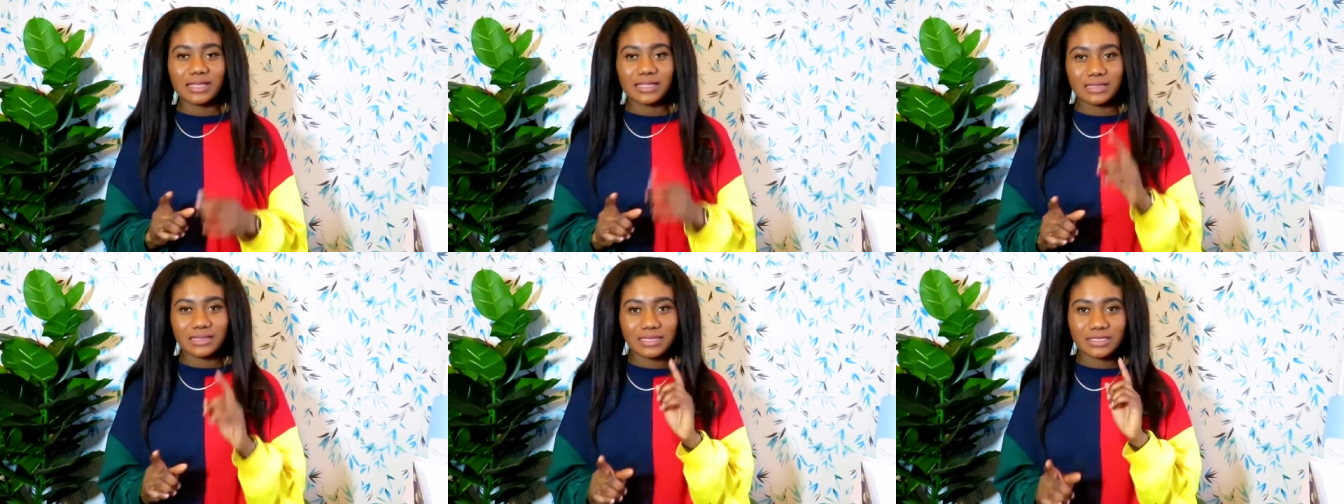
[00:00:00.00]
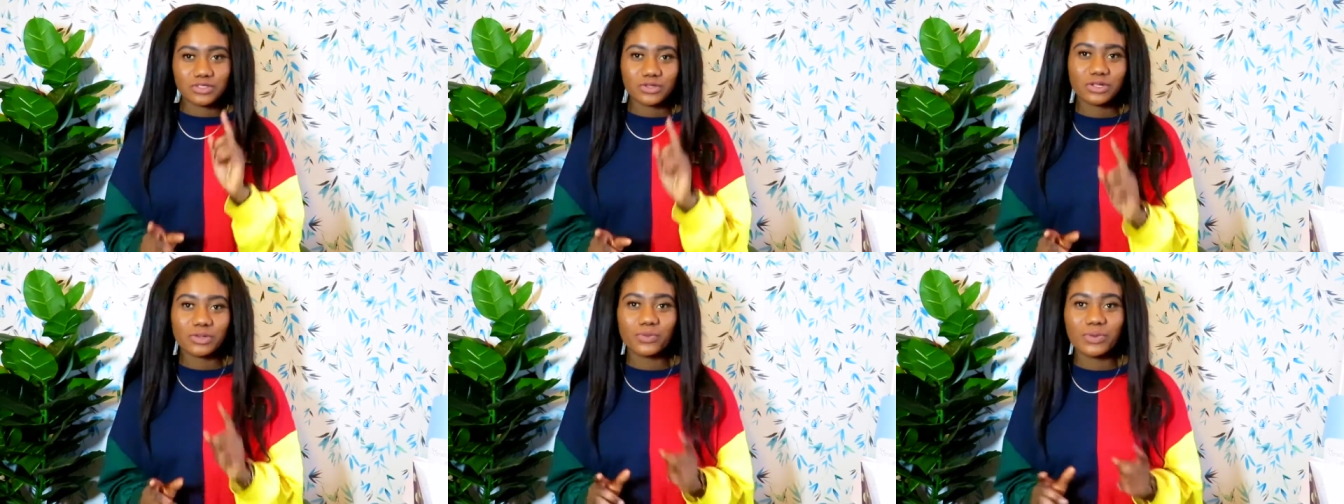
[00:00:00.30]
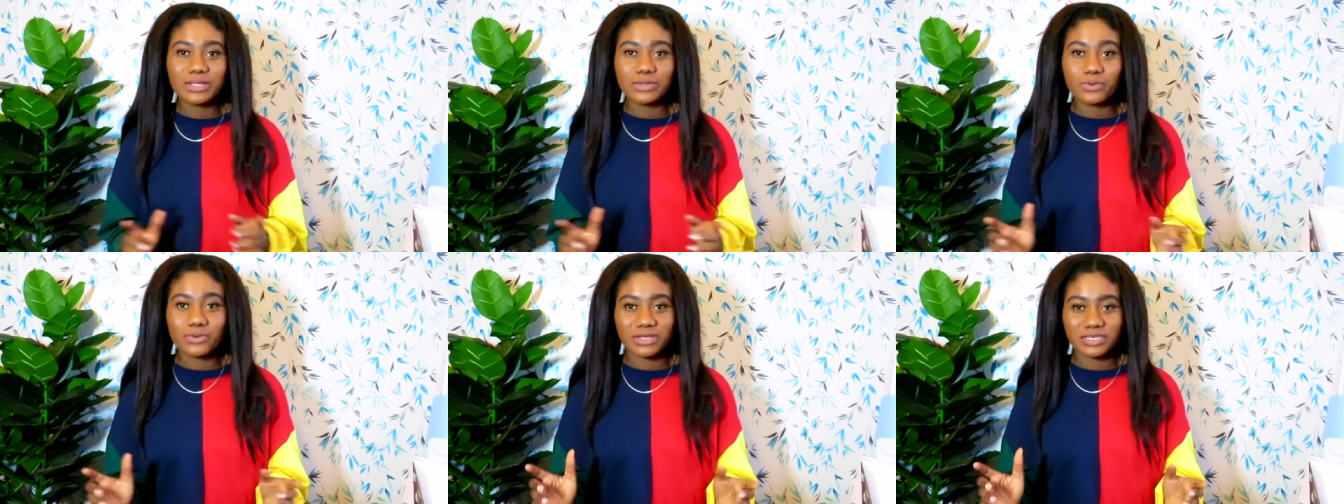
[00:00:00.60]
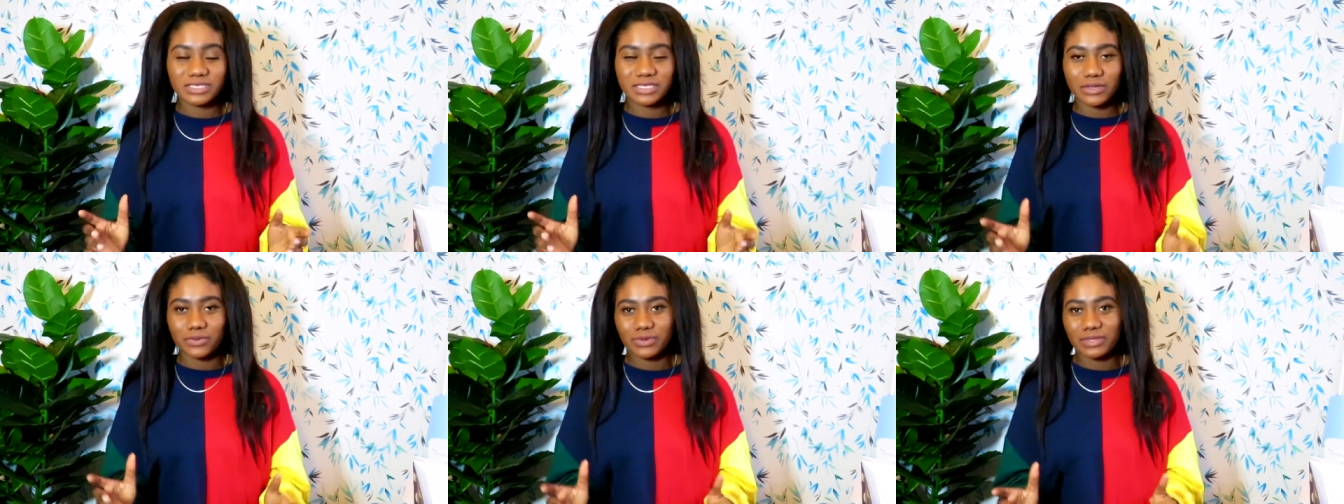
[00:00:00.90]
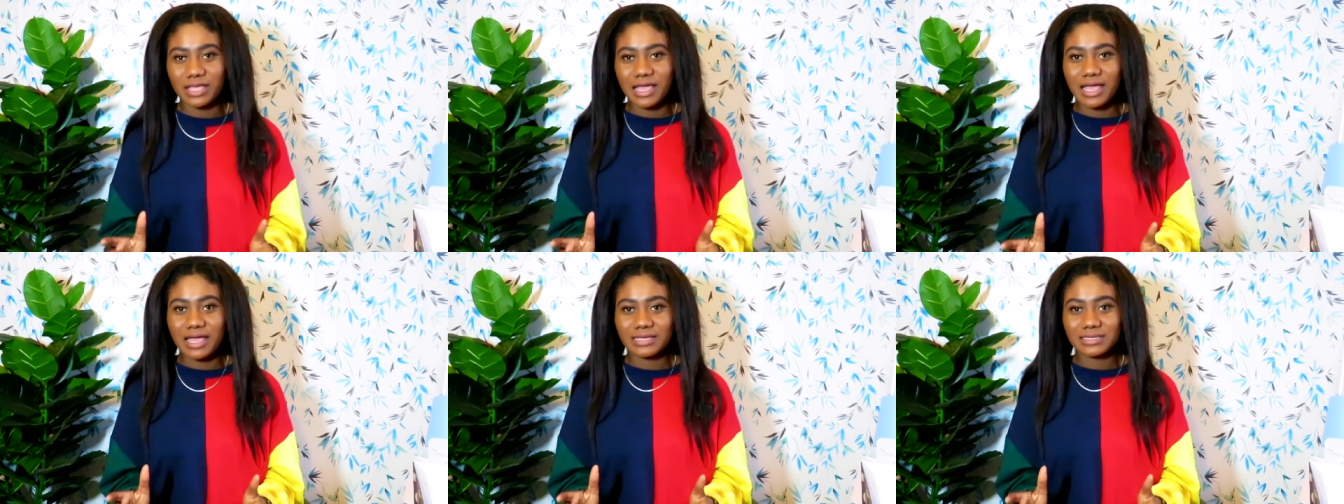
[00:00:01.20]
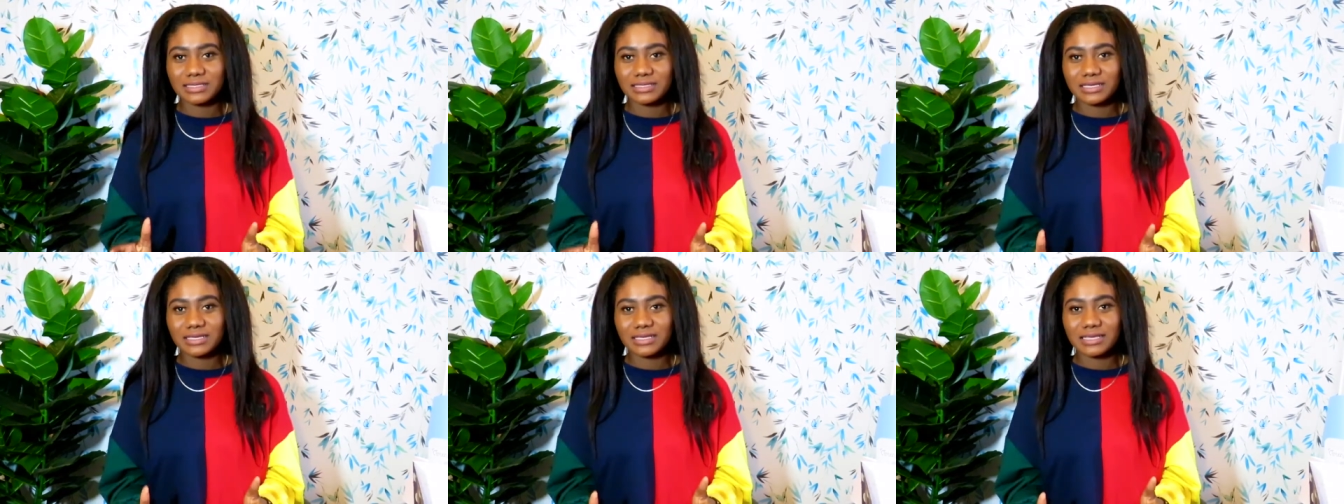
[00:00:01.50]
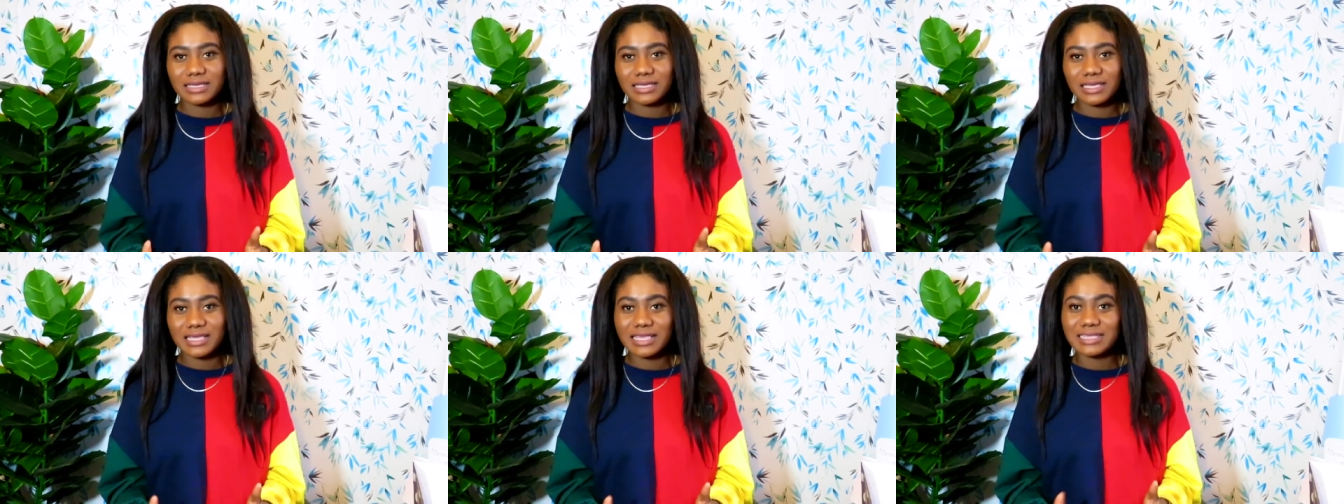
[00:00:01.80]
there's only one question I want to ask.
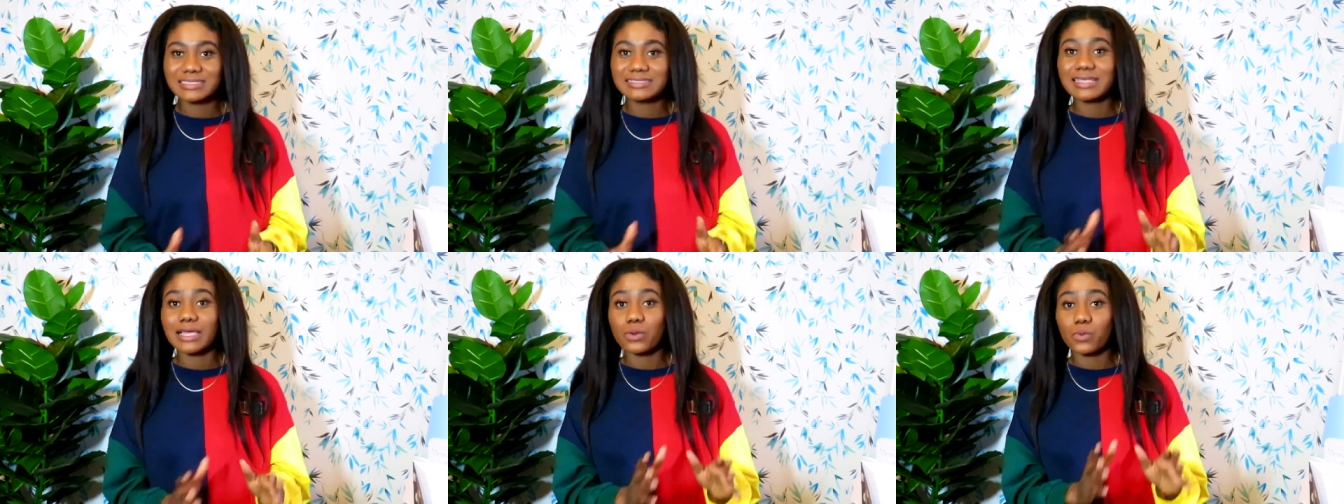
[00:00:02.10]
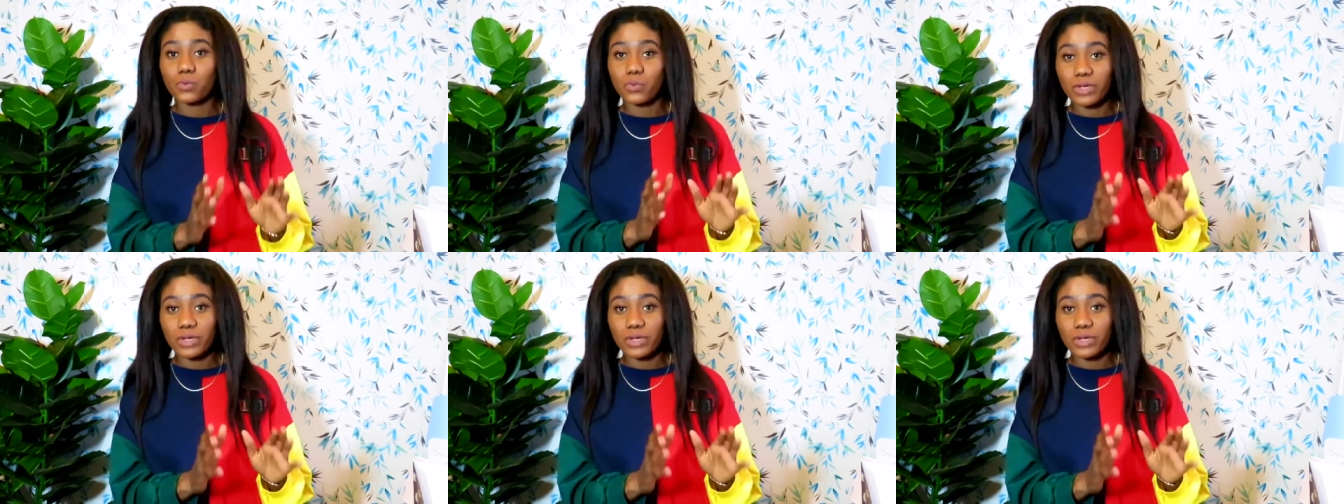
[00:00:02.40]
Is that